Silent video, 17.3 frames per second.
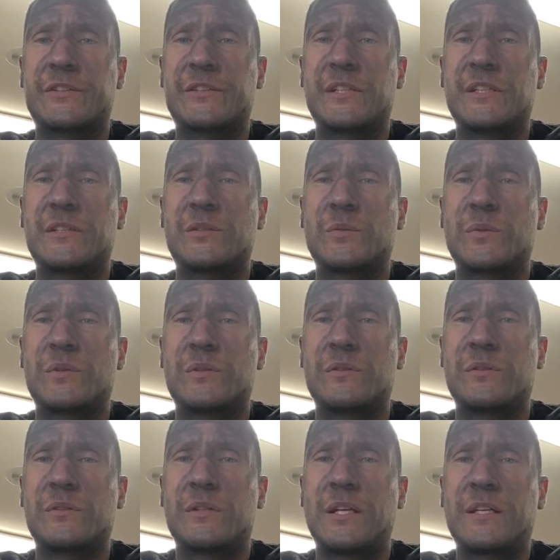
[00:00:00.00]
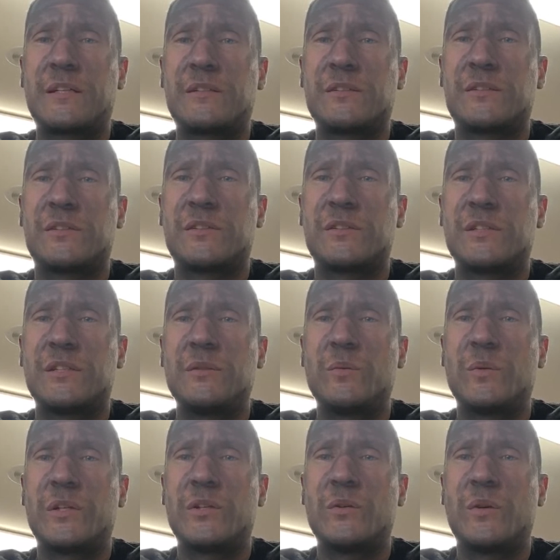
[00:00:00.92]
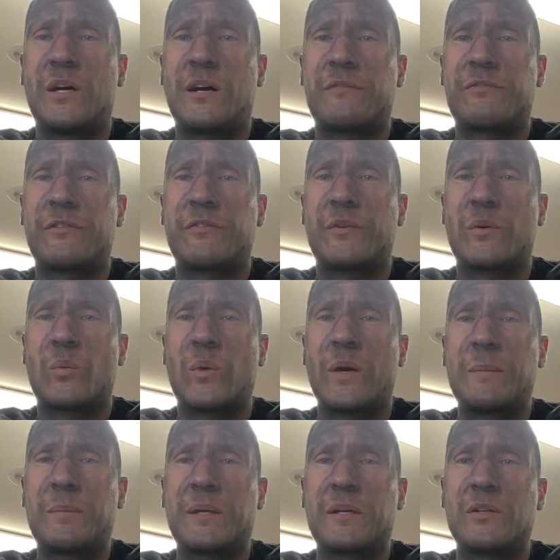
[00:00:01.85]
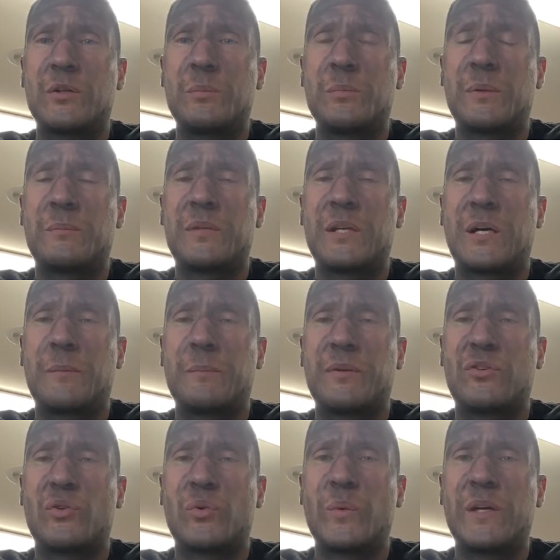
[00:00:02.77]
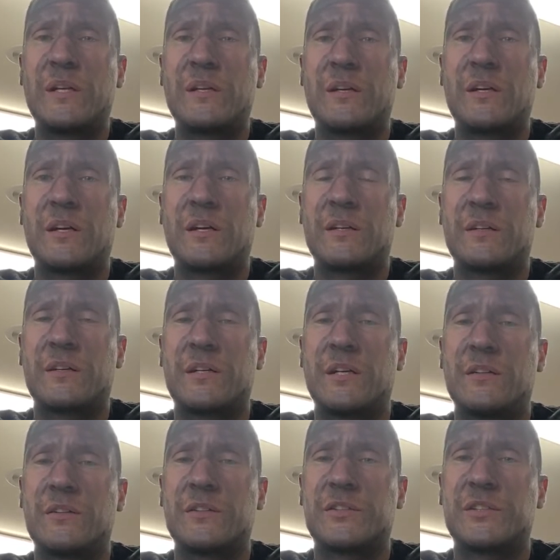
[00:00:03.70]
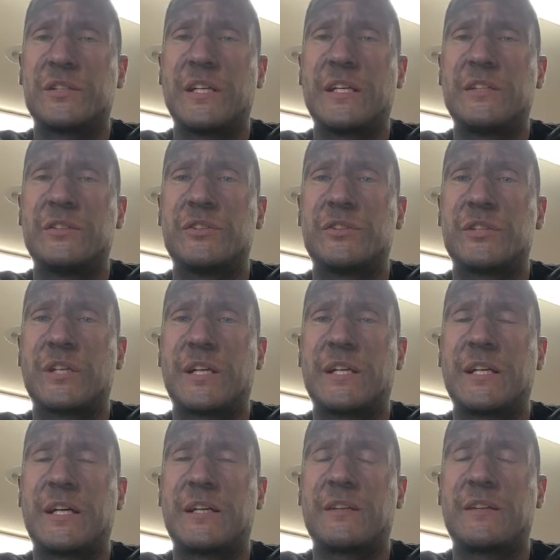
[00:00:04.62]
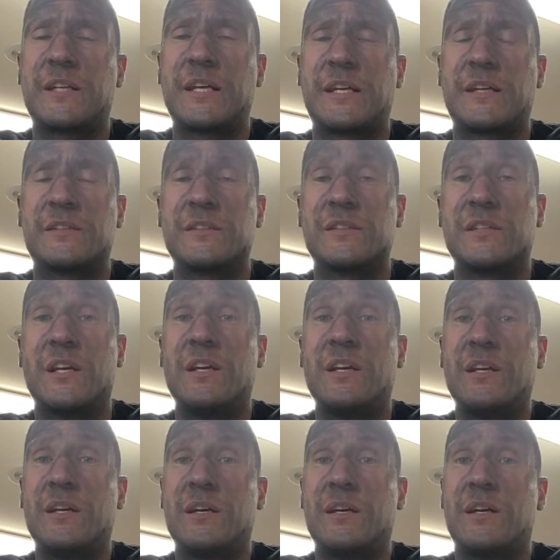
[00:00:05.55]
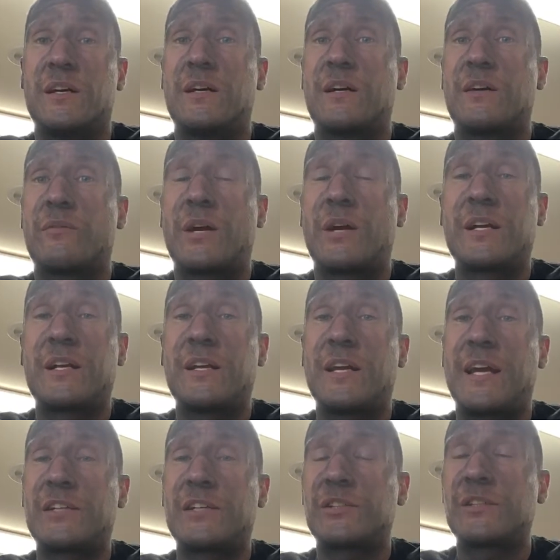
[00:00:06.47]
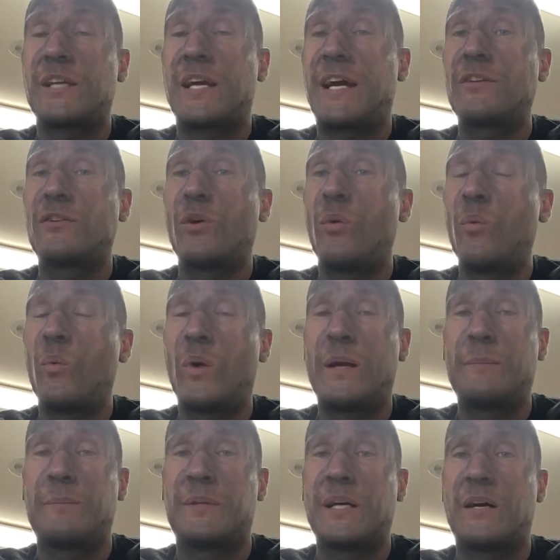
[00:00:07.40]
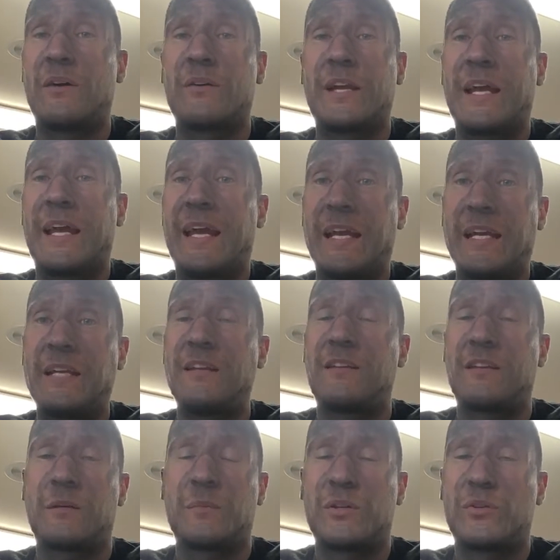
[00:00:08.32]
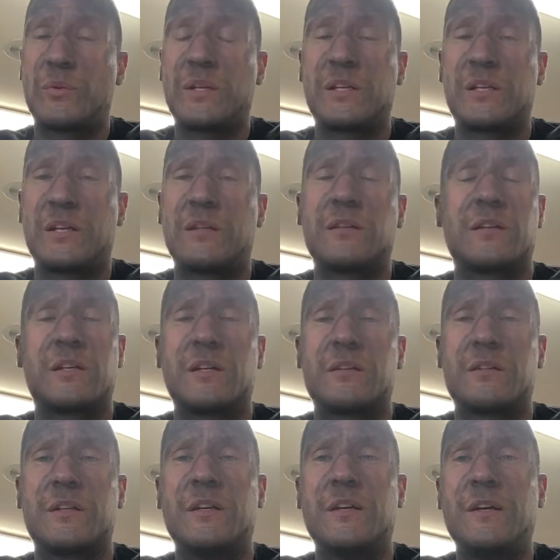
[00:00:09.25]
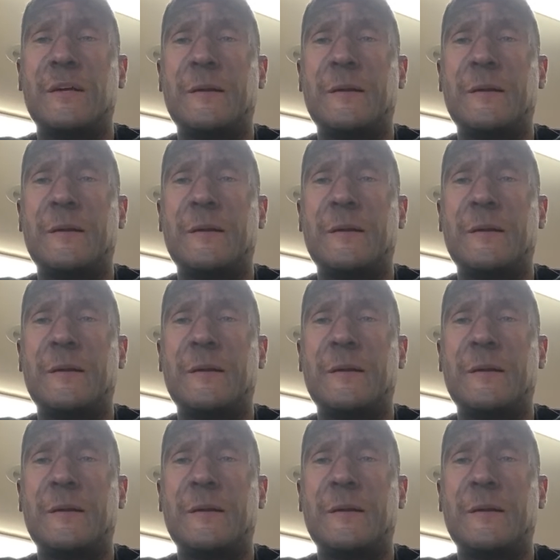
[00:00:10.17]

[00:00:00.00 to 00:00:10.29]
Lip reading: says, would like to see what you offer for wiping aluminum down between cut and color stage. Shine on, thanks. Ronnie, actually, I don't wipe down anything between cut and color.